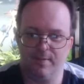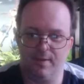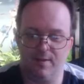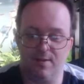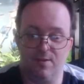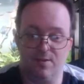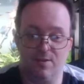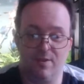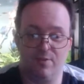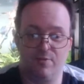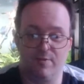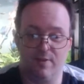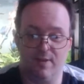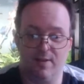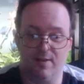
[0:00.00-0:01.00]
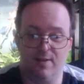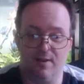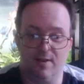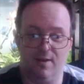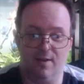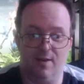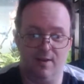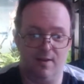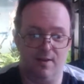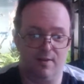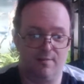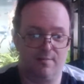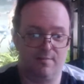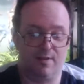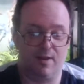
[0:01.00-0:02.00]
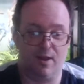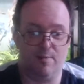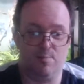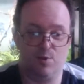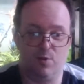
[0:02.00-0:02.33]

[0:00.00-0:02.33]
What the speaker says: It is literally a games